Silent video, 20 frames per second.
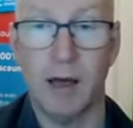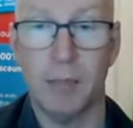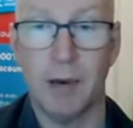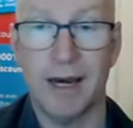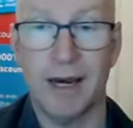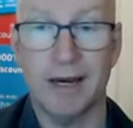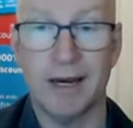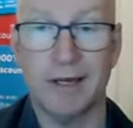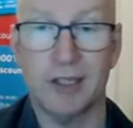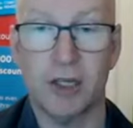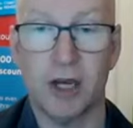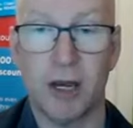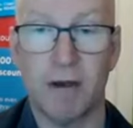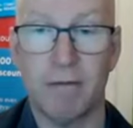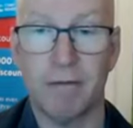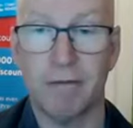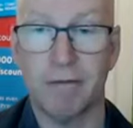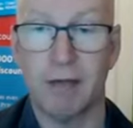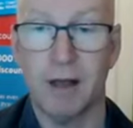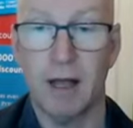Peter,
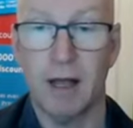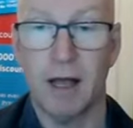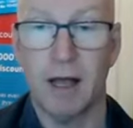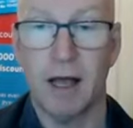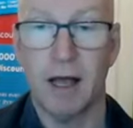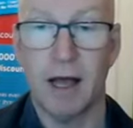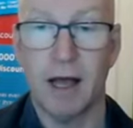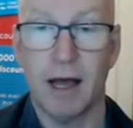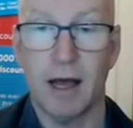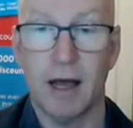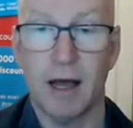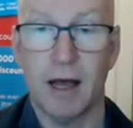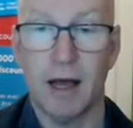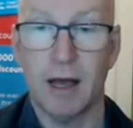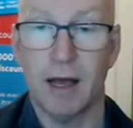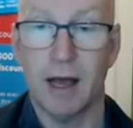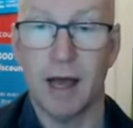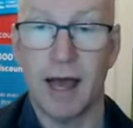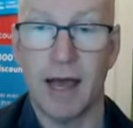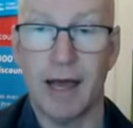Jeff,
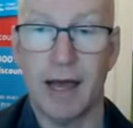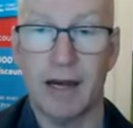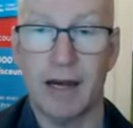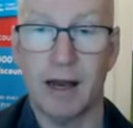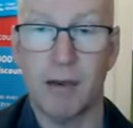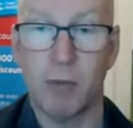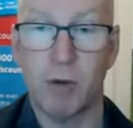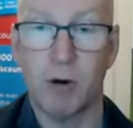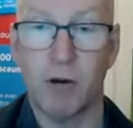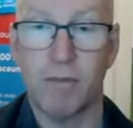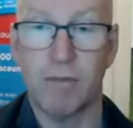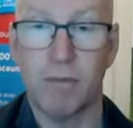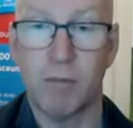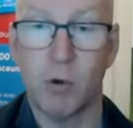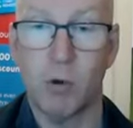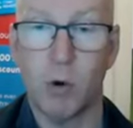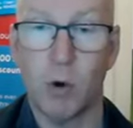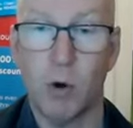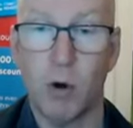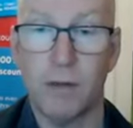and a number of
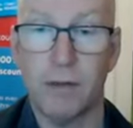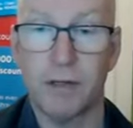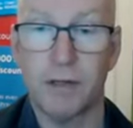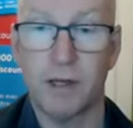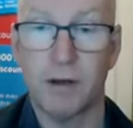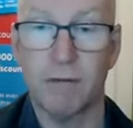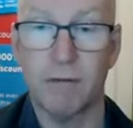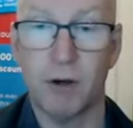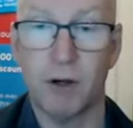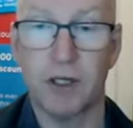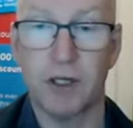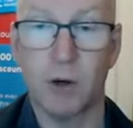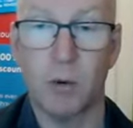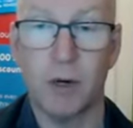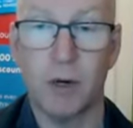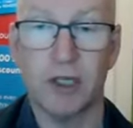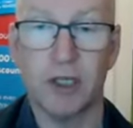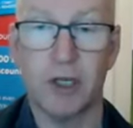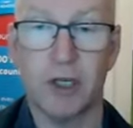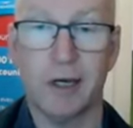more. So first
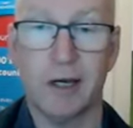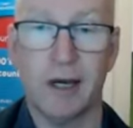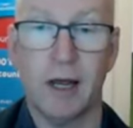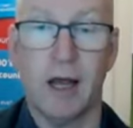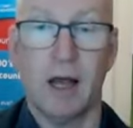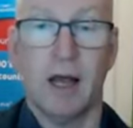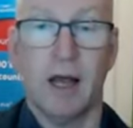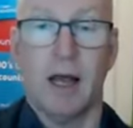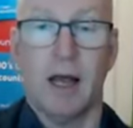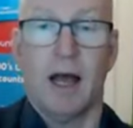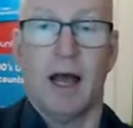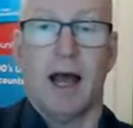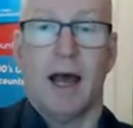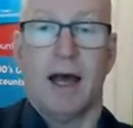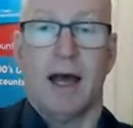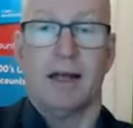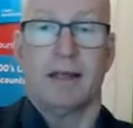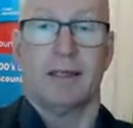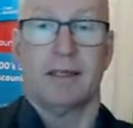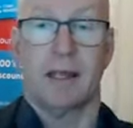question
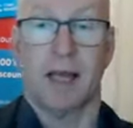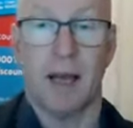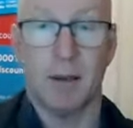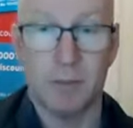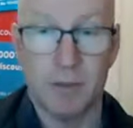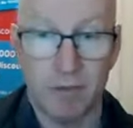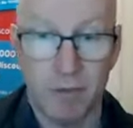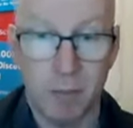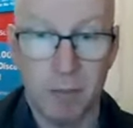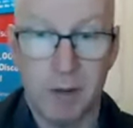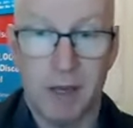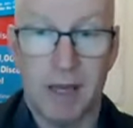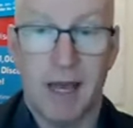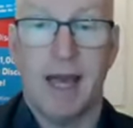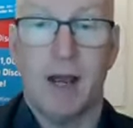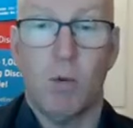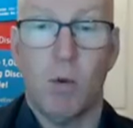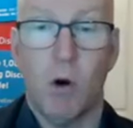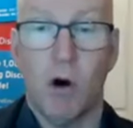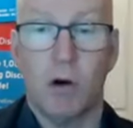comes from
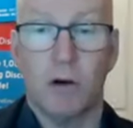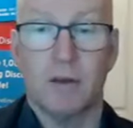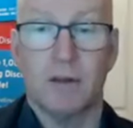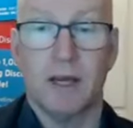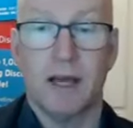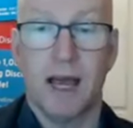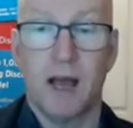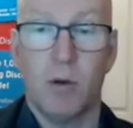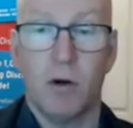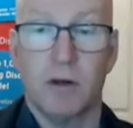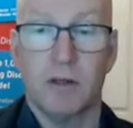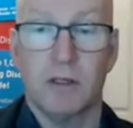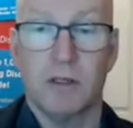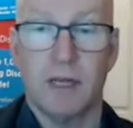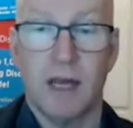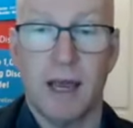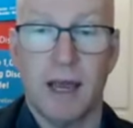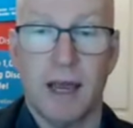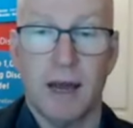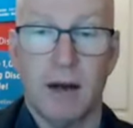Kay Wong. So Kay Wong
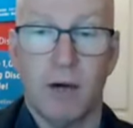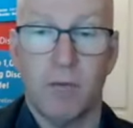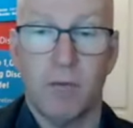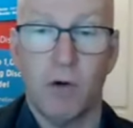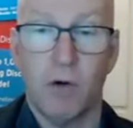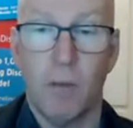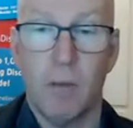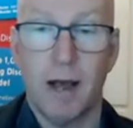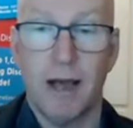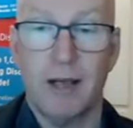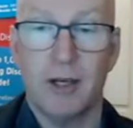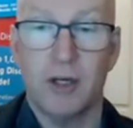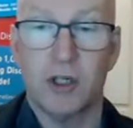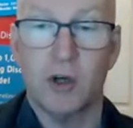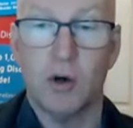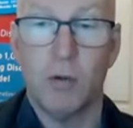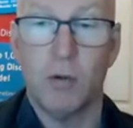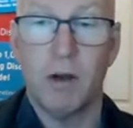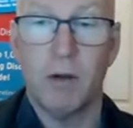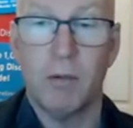saying, Rob, are you
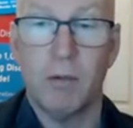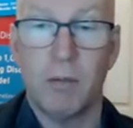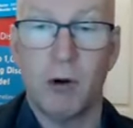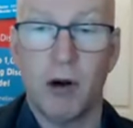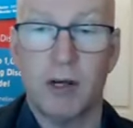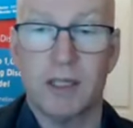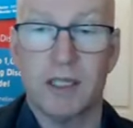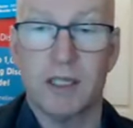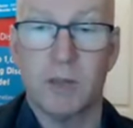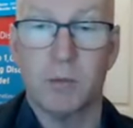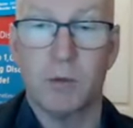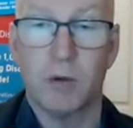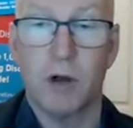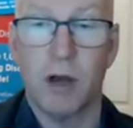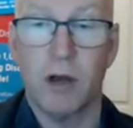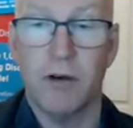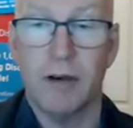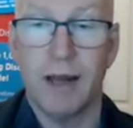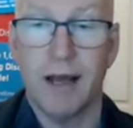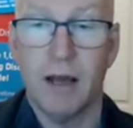sure Melbourne prices will
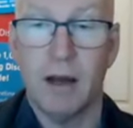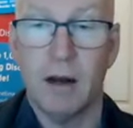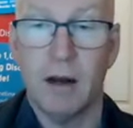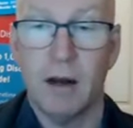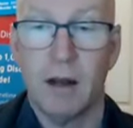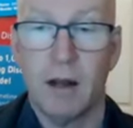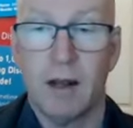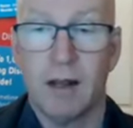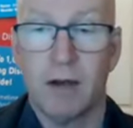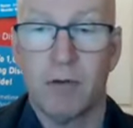go down?